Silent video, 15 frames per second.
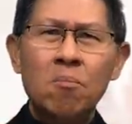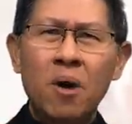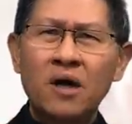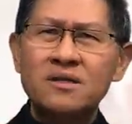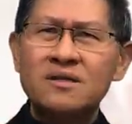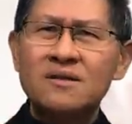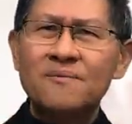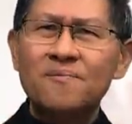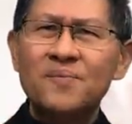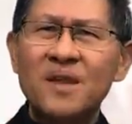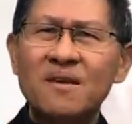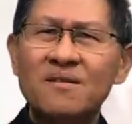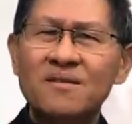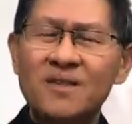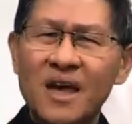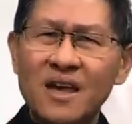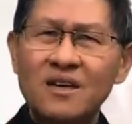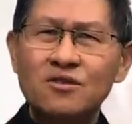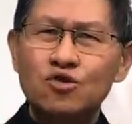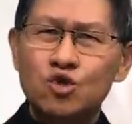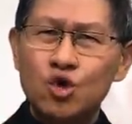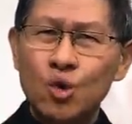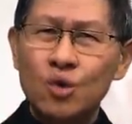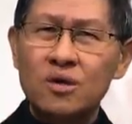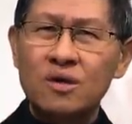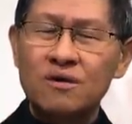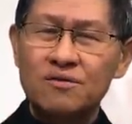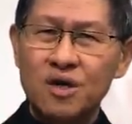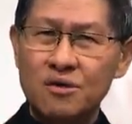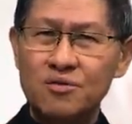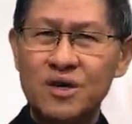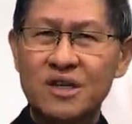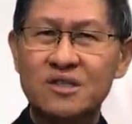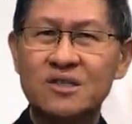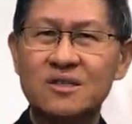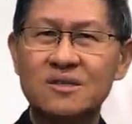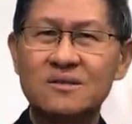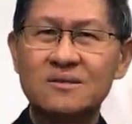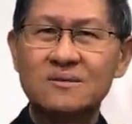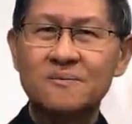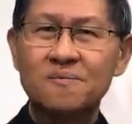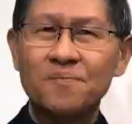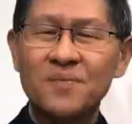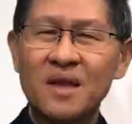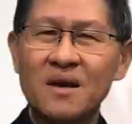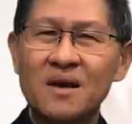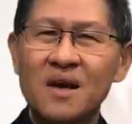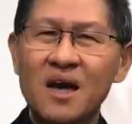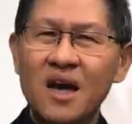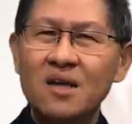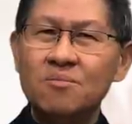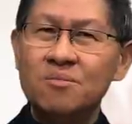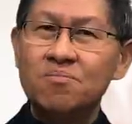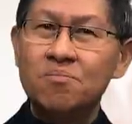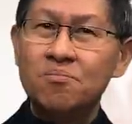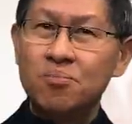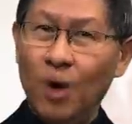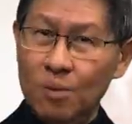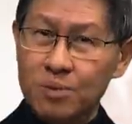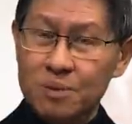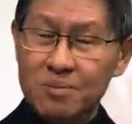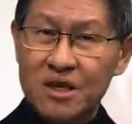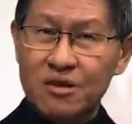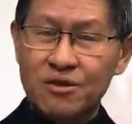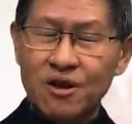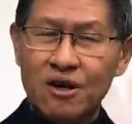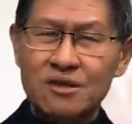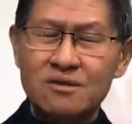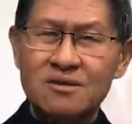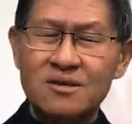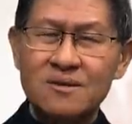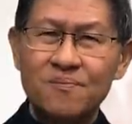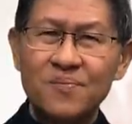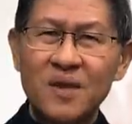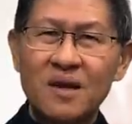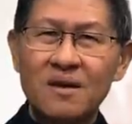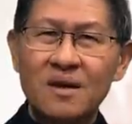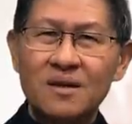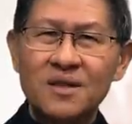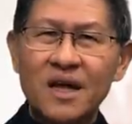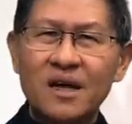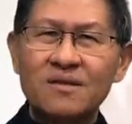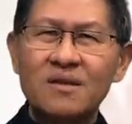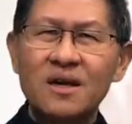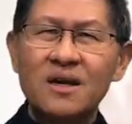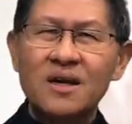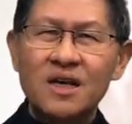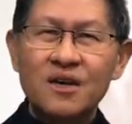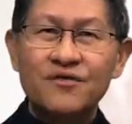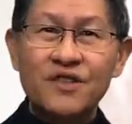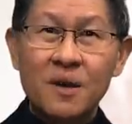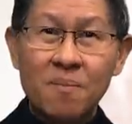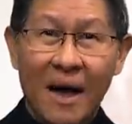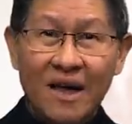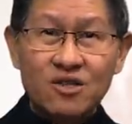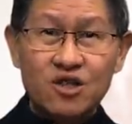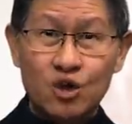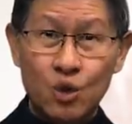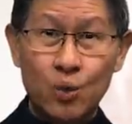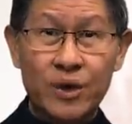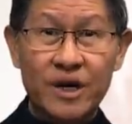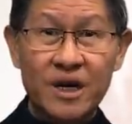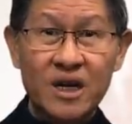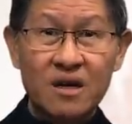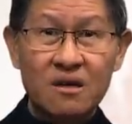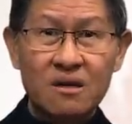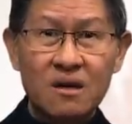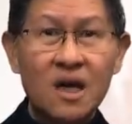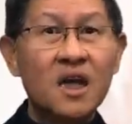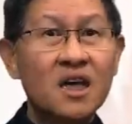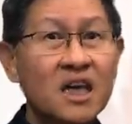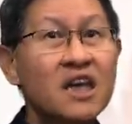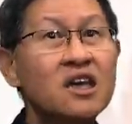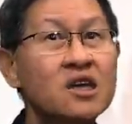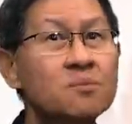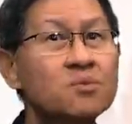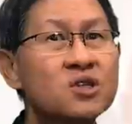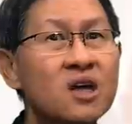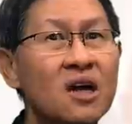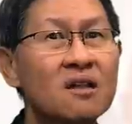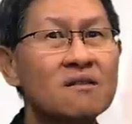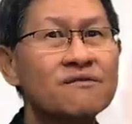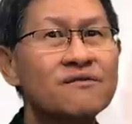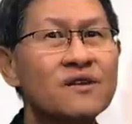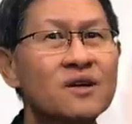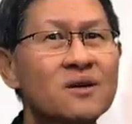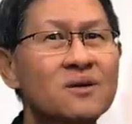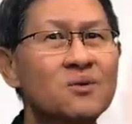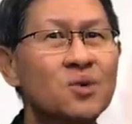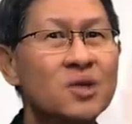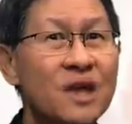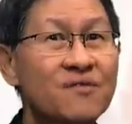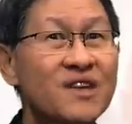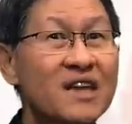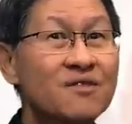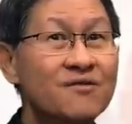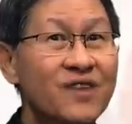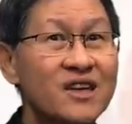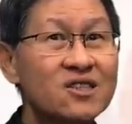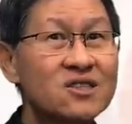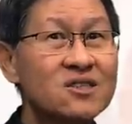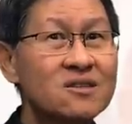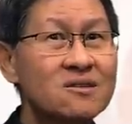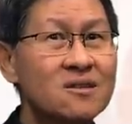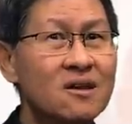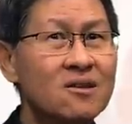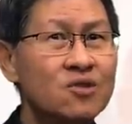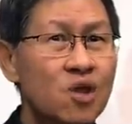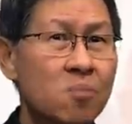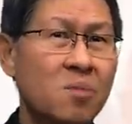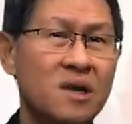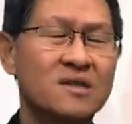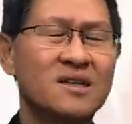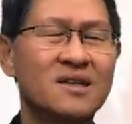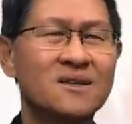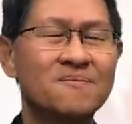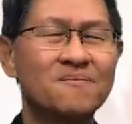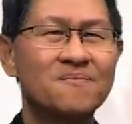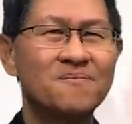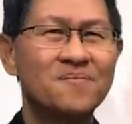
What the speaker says: But they took the risk and probably thought that if the master were here, he himself would have invested the money.